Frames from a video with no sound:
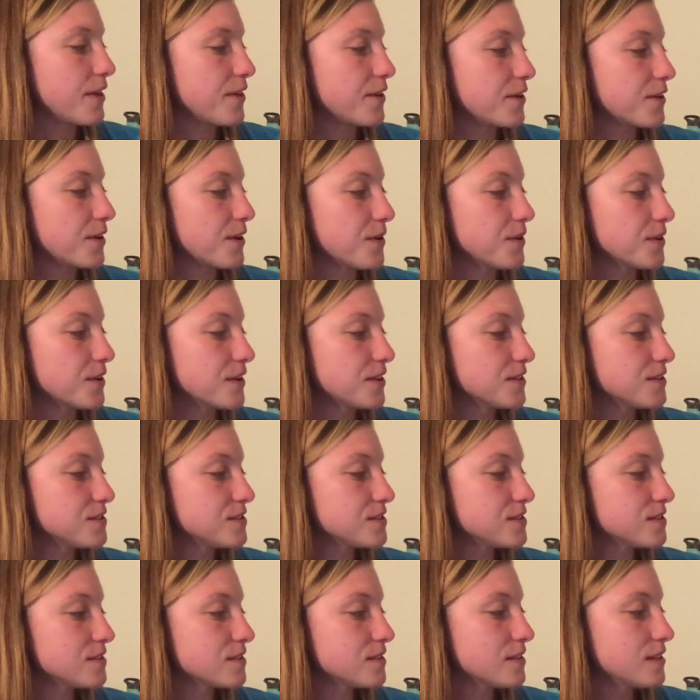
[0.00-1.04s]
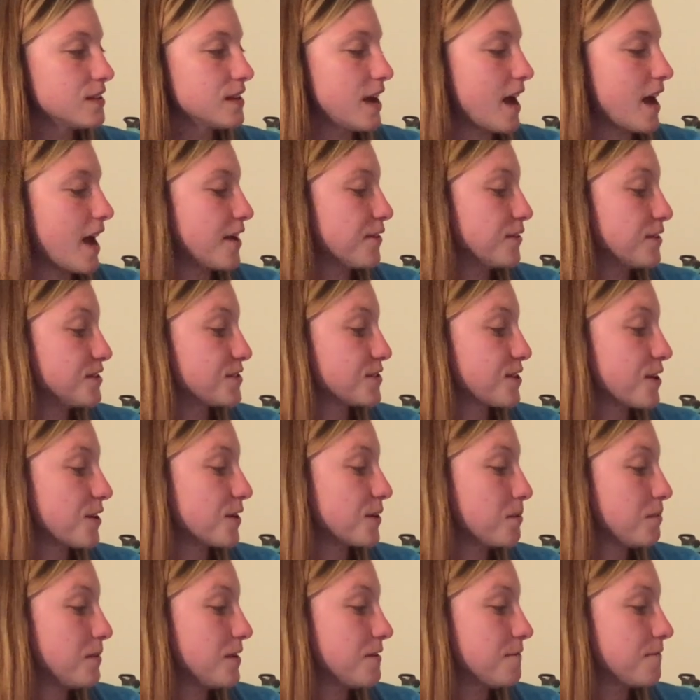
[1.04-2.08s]
their owners. Henry's
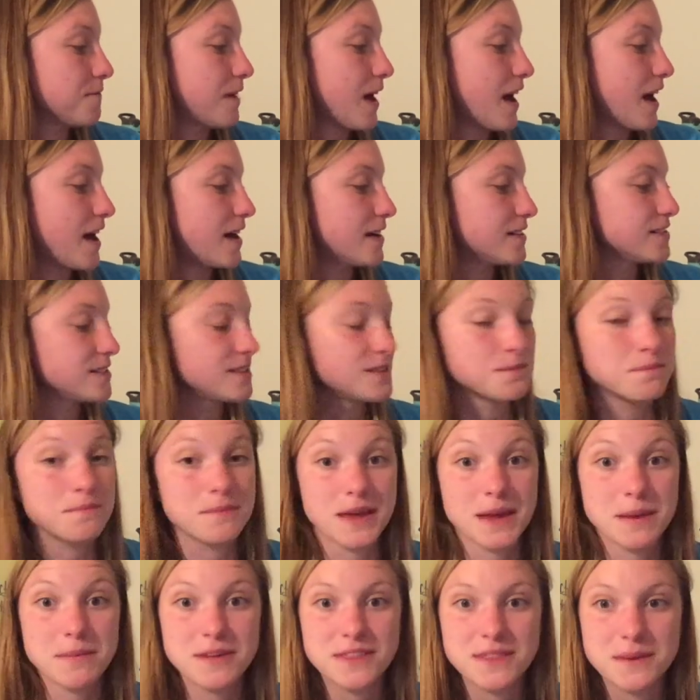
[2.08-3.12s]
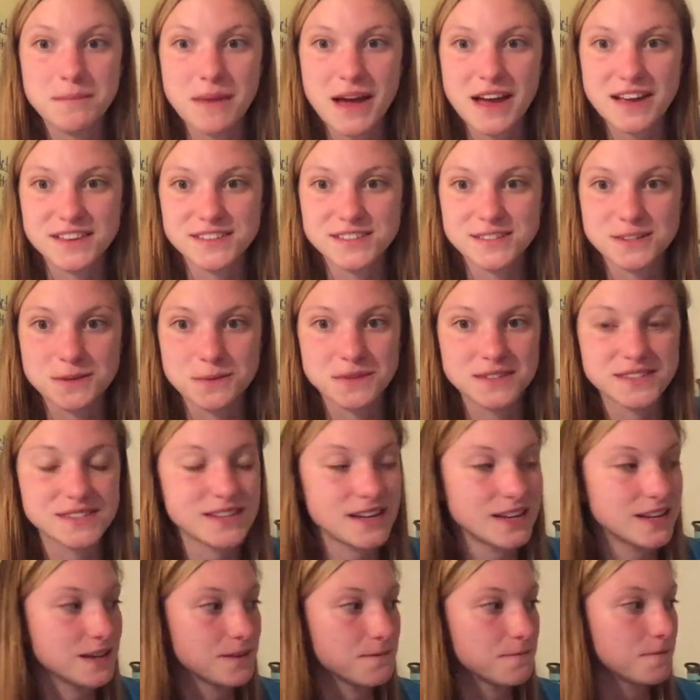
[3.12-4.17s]
heart beat fast. Maybe the master would
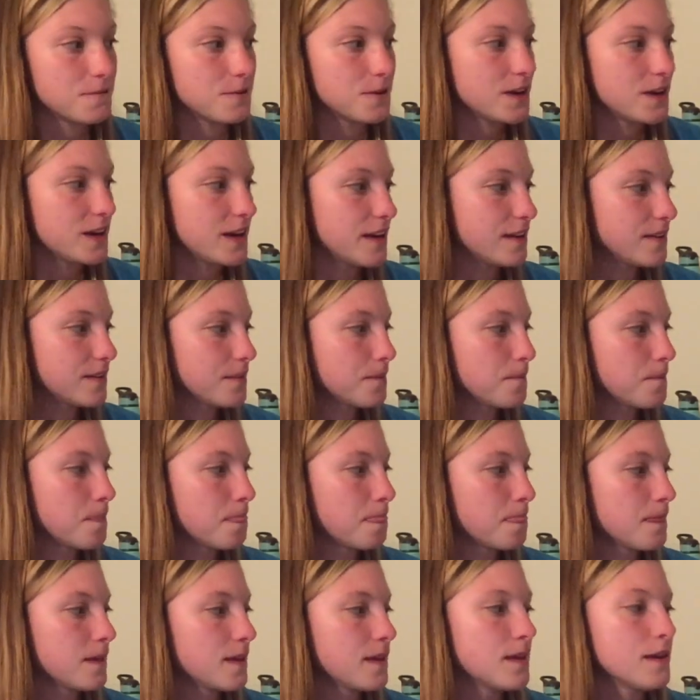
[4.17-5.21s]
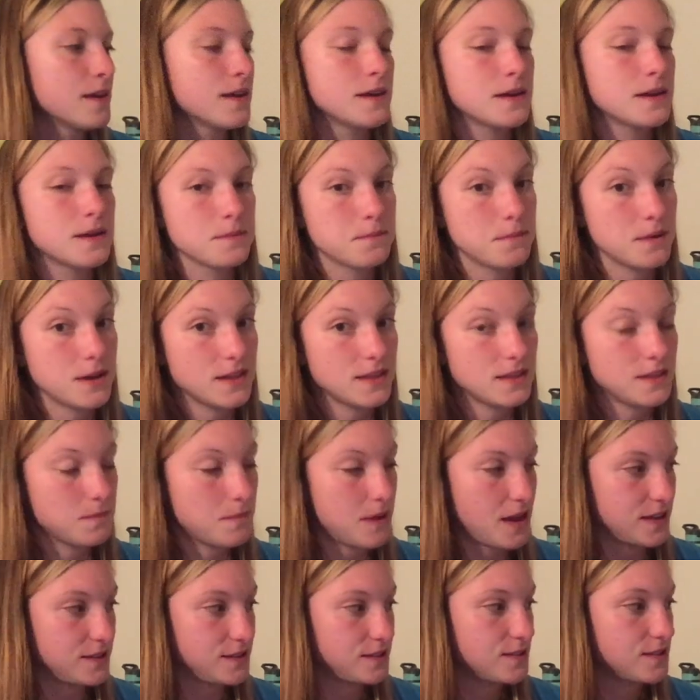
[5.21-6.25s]
set him free. But the
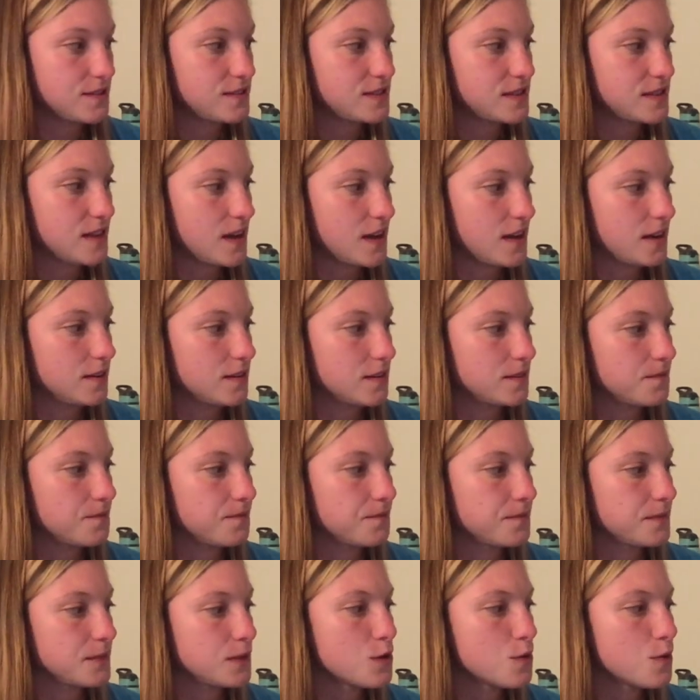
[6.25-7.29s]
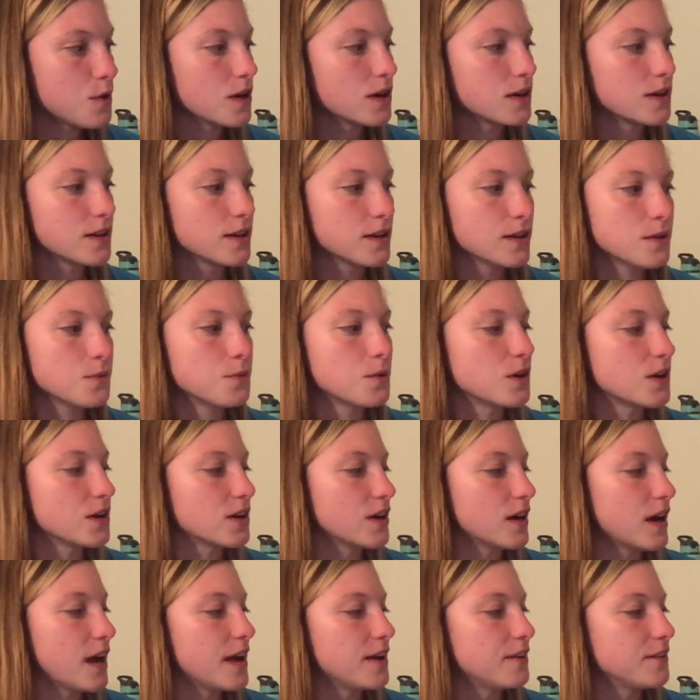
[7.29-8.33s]
master said, "You are a good
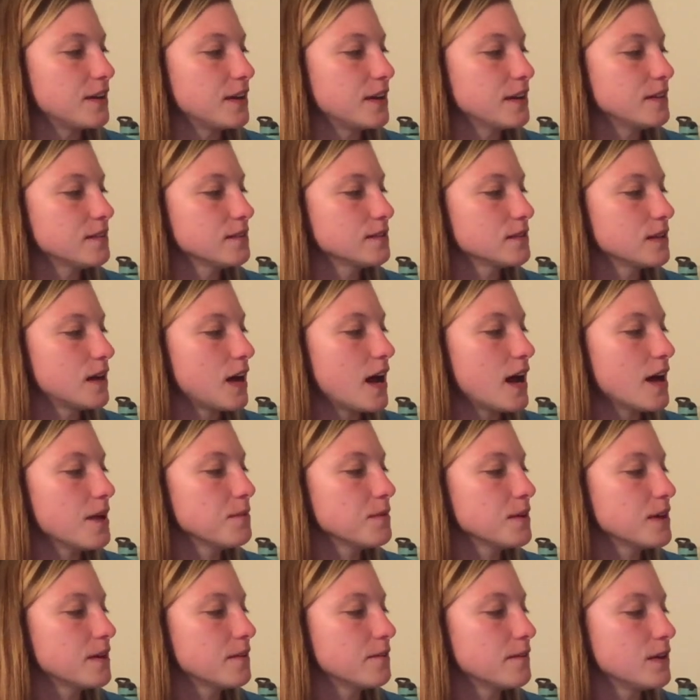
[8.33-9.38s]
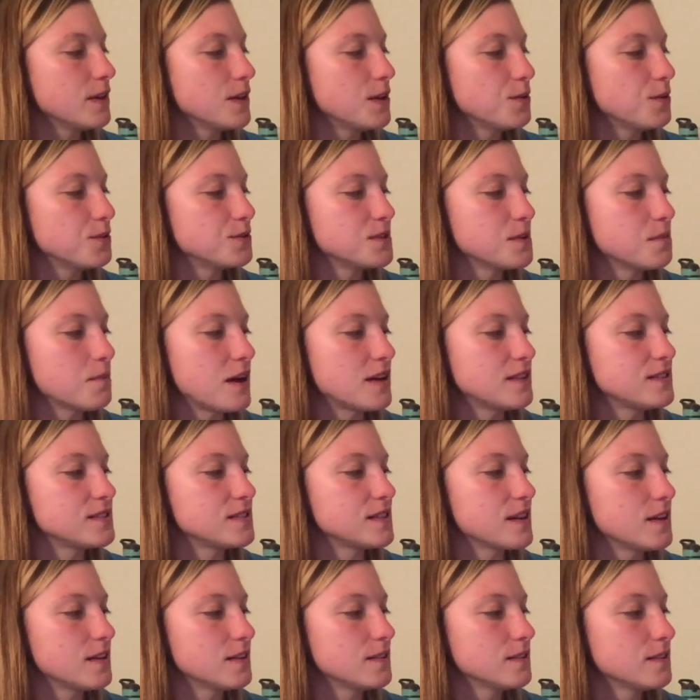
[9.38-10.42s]
worker, Henry. I'm giving you to my
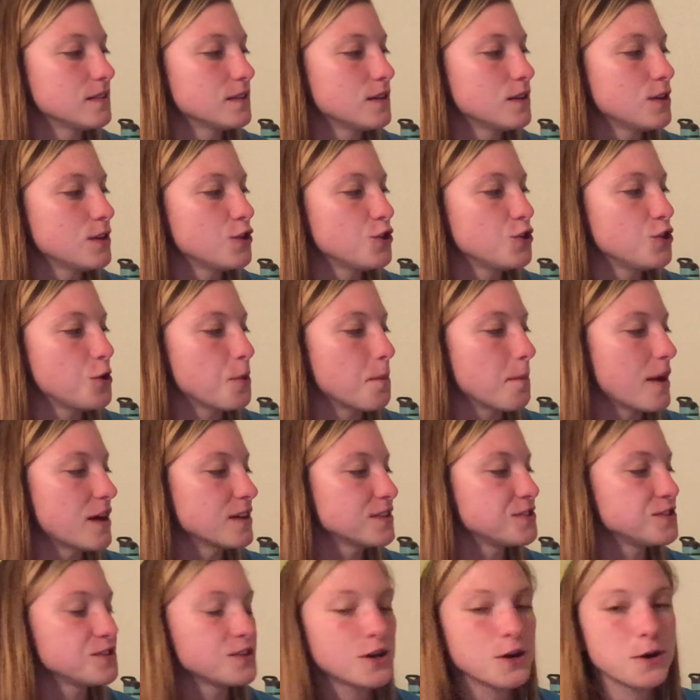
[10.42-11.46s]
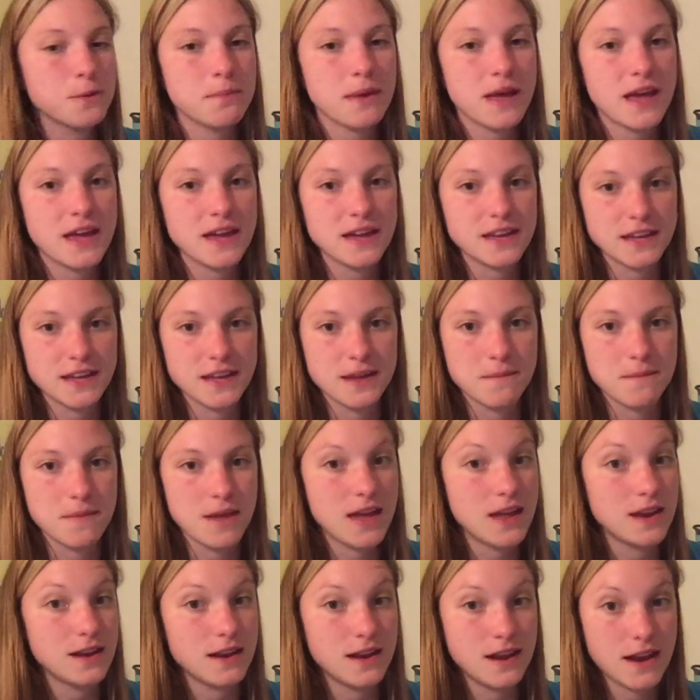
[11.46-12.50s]
son. You must obey him
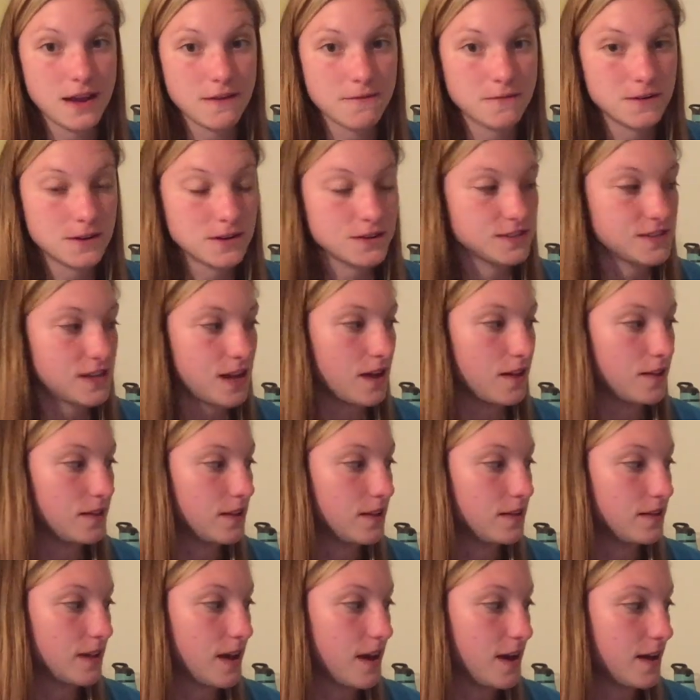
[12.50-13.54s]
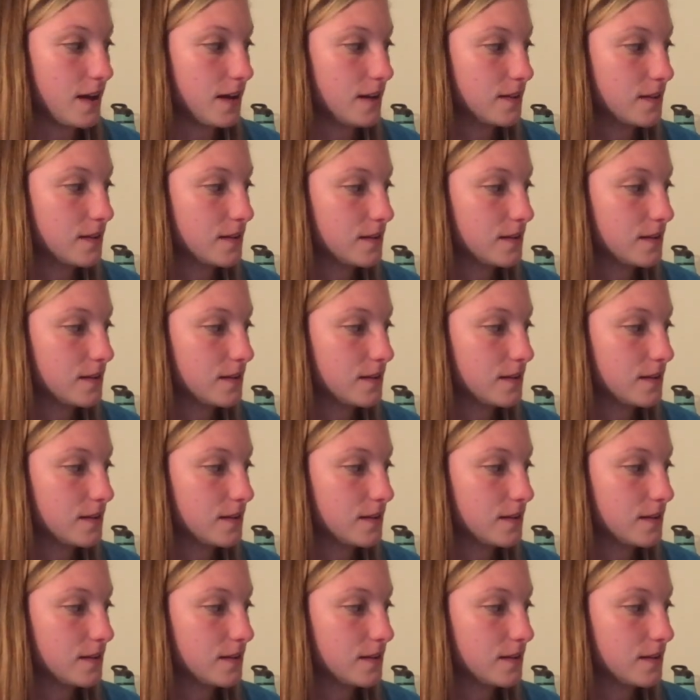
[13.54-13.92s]
and never tell a lie."